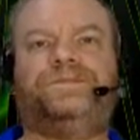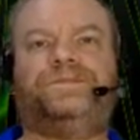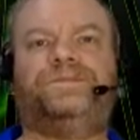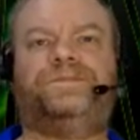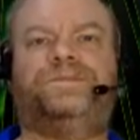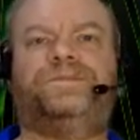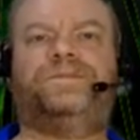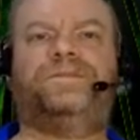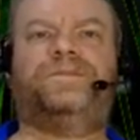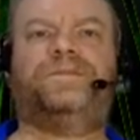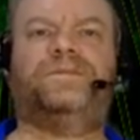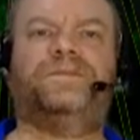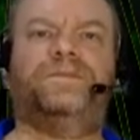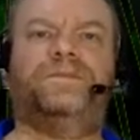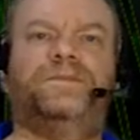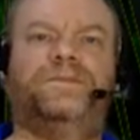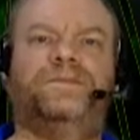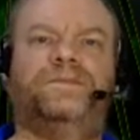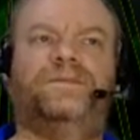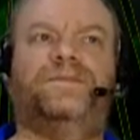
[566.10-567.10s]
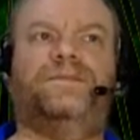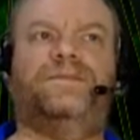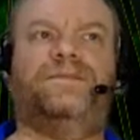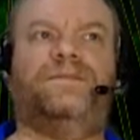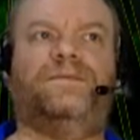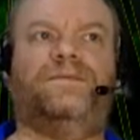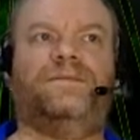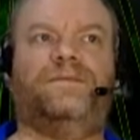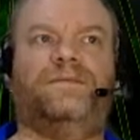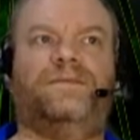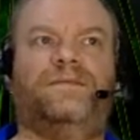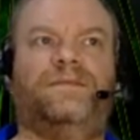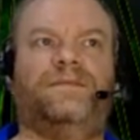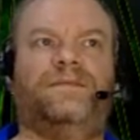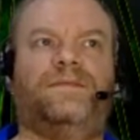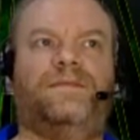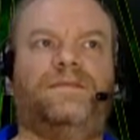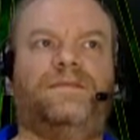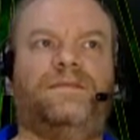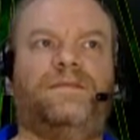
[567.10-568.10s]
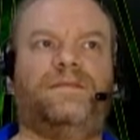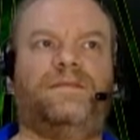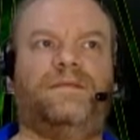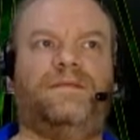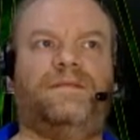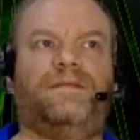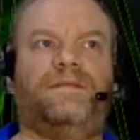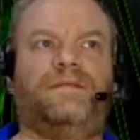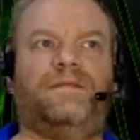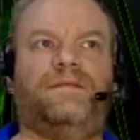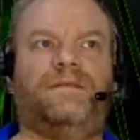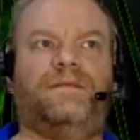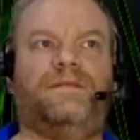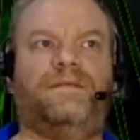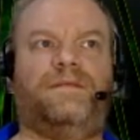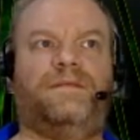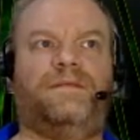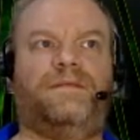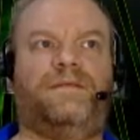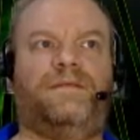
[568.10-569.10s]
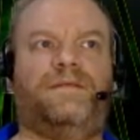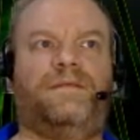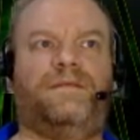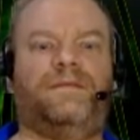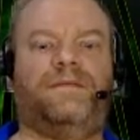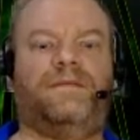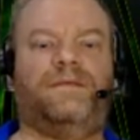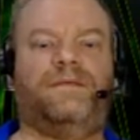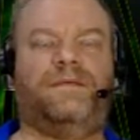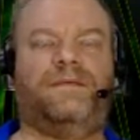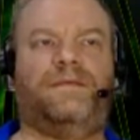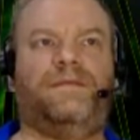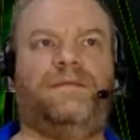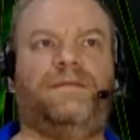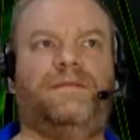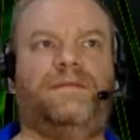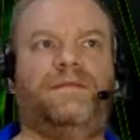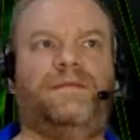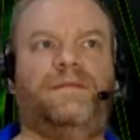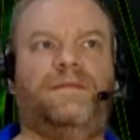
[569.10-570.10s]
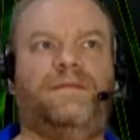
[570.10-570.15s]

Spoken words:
[no speech]